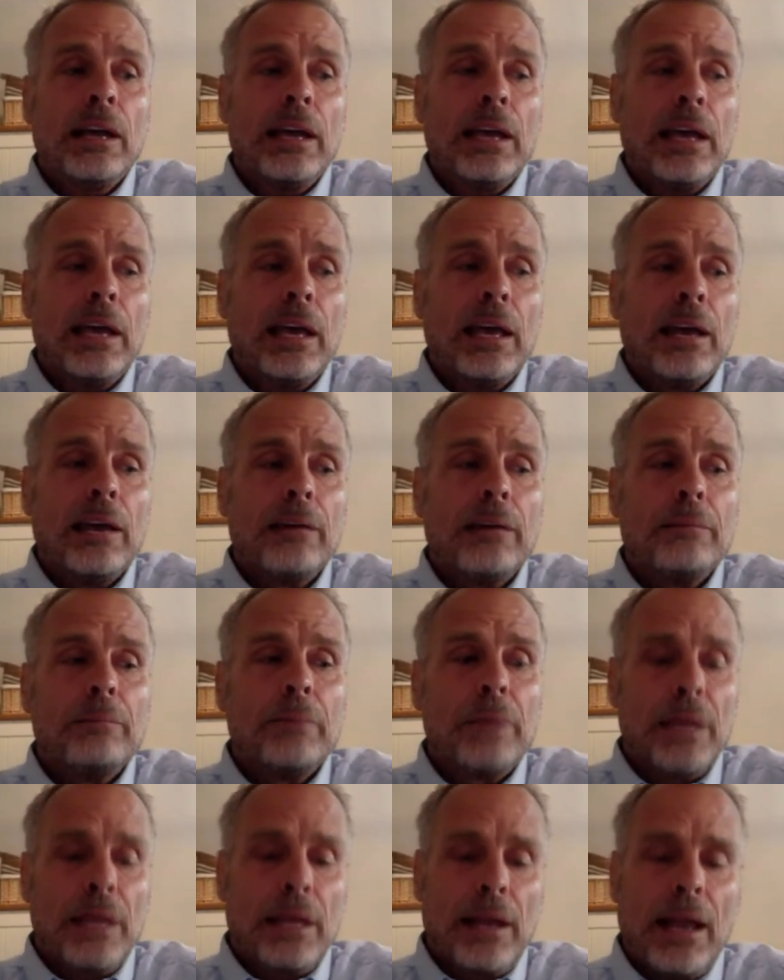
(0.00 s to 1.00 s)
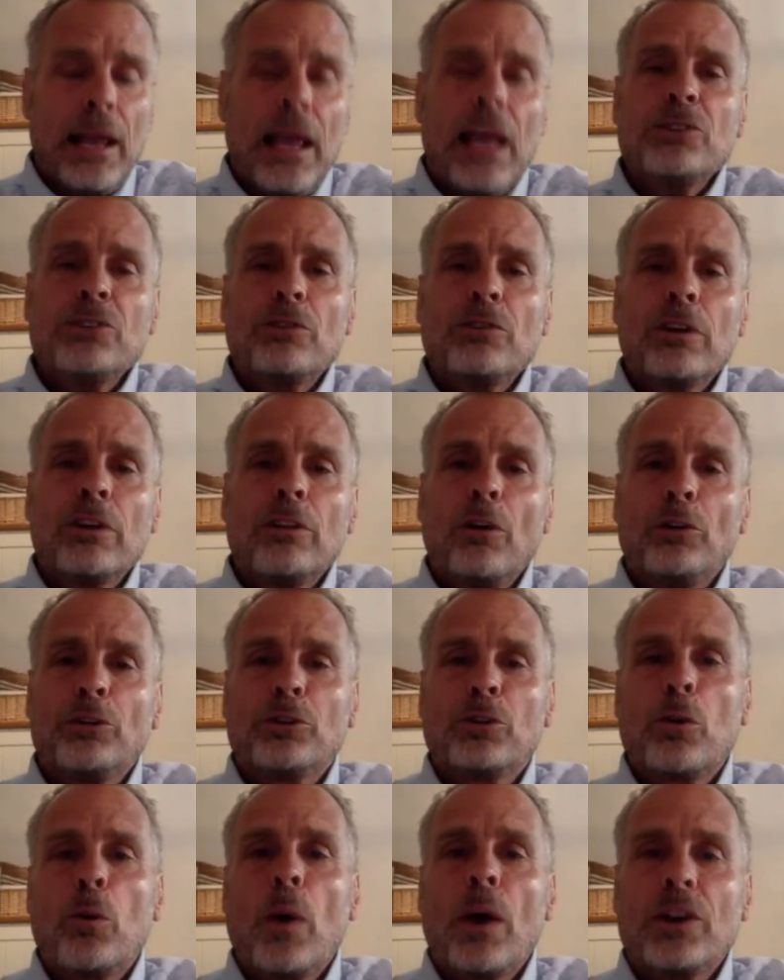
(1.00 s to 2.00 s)
And in answering
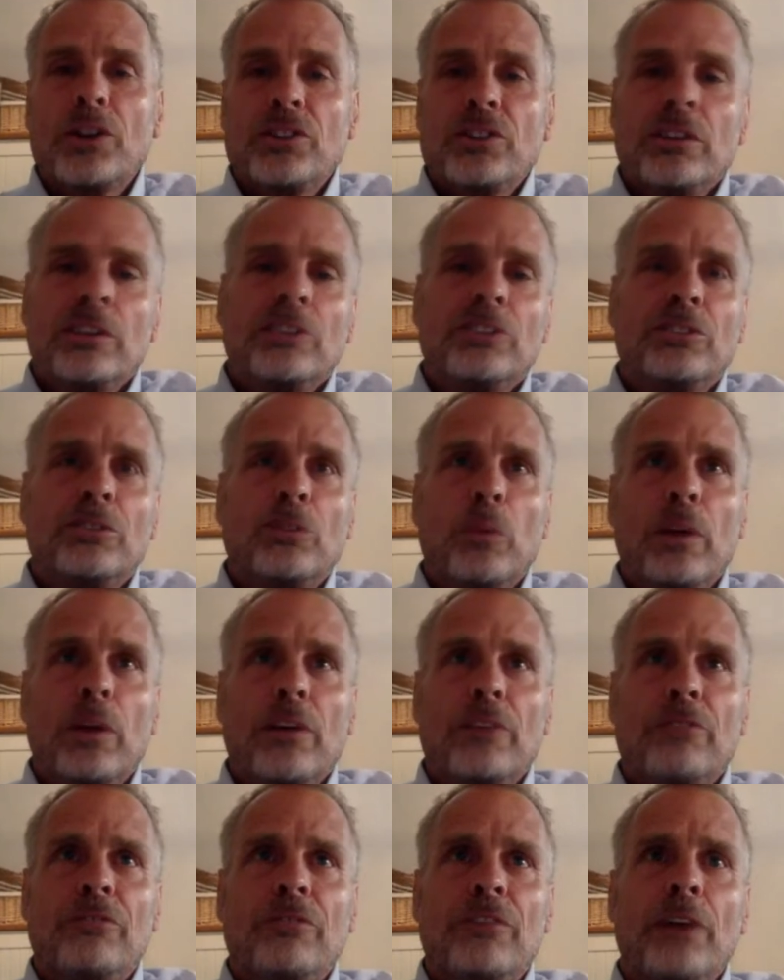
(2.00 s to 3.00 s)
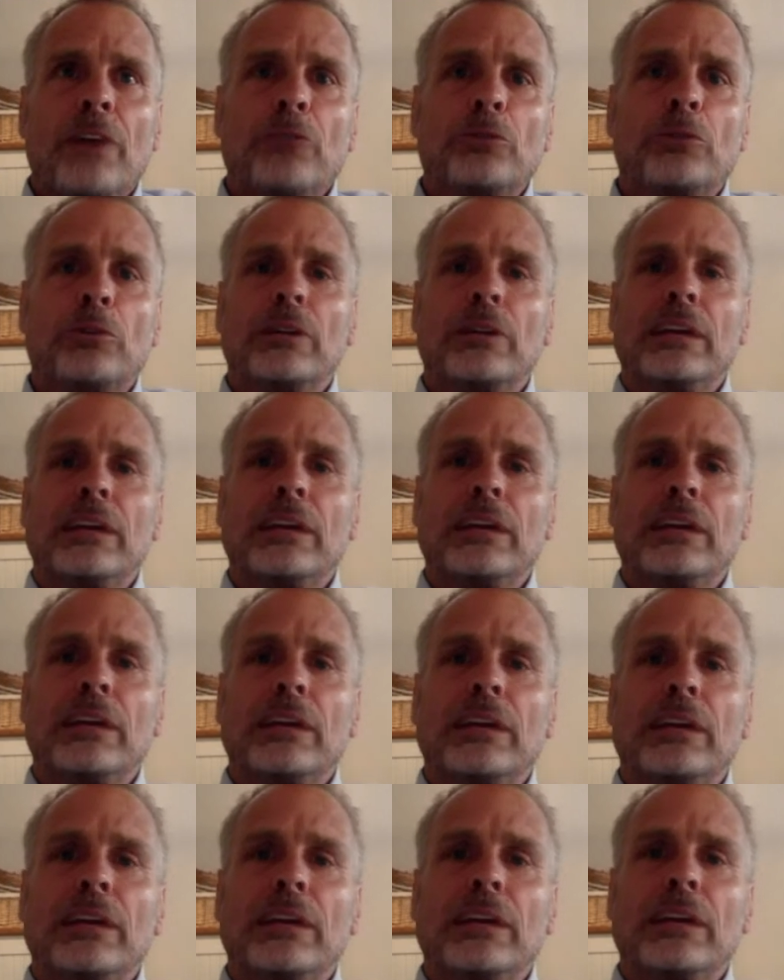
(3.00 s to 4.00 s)
those questions, we effectually
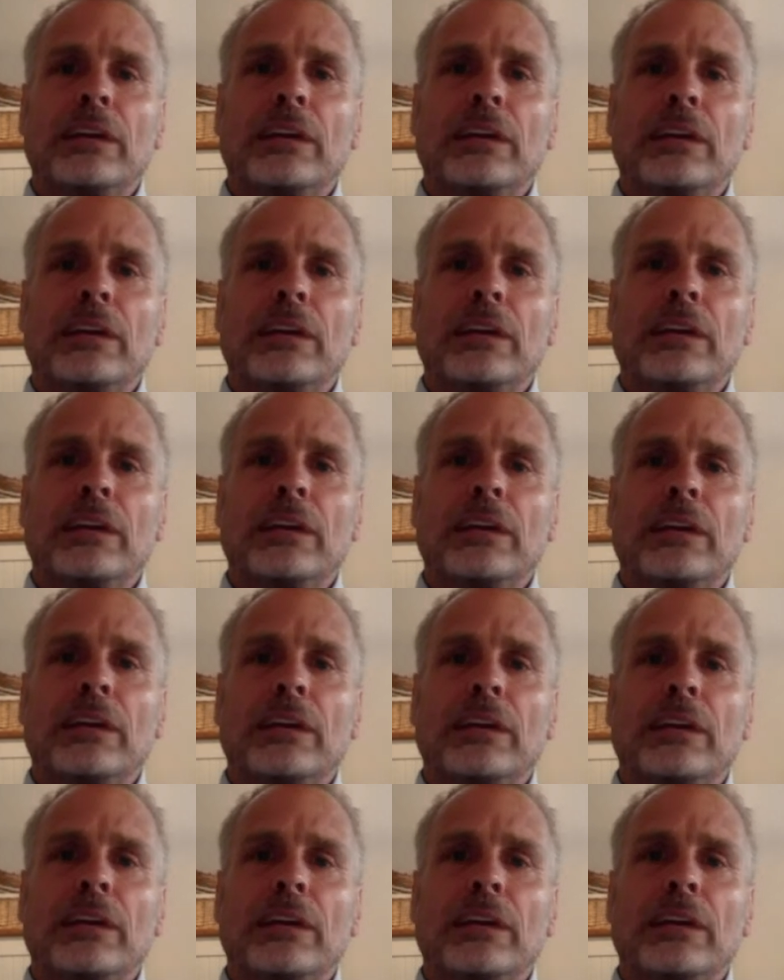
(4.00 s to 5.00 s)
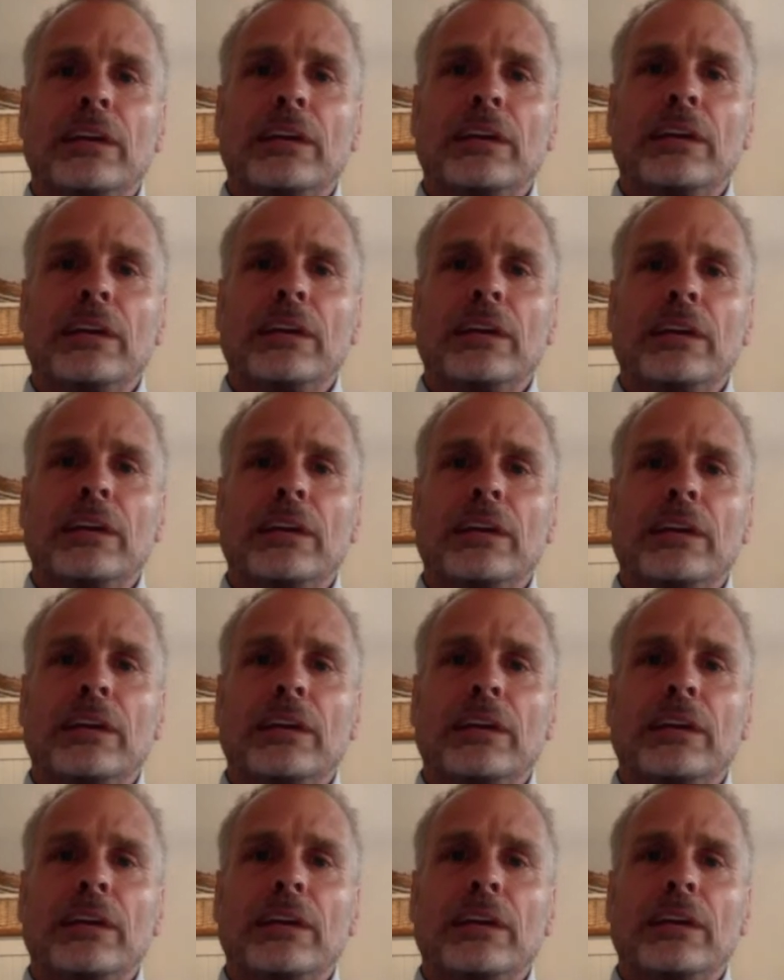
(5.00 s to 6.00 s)
filter out the, the
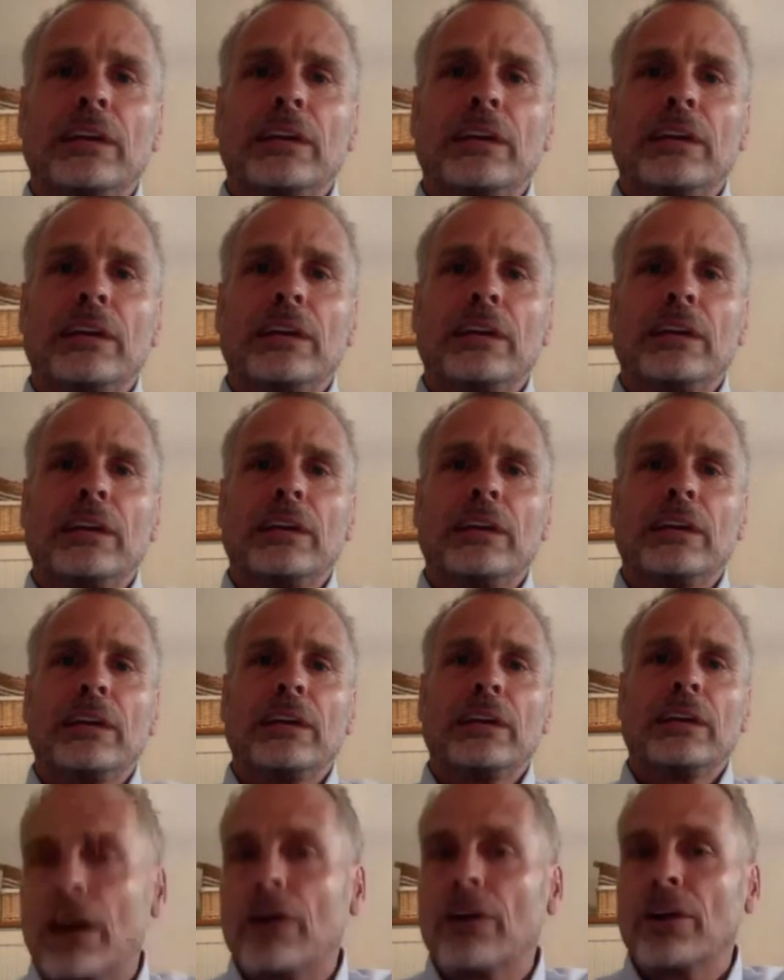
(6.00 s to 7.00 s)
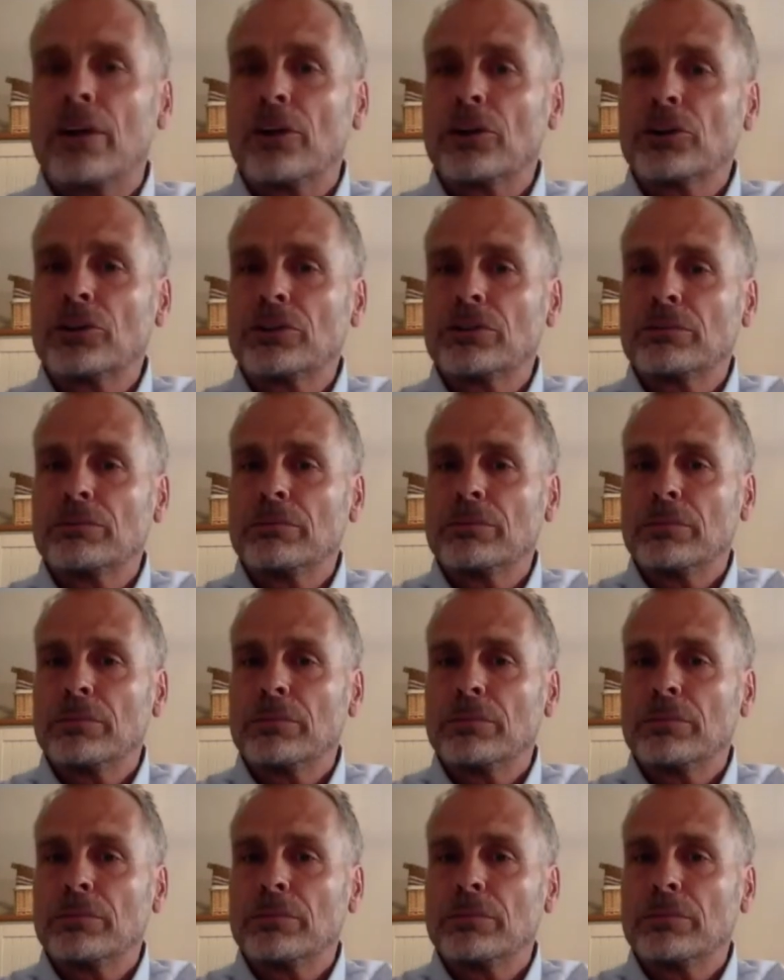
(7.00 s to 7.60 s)
possible scenarios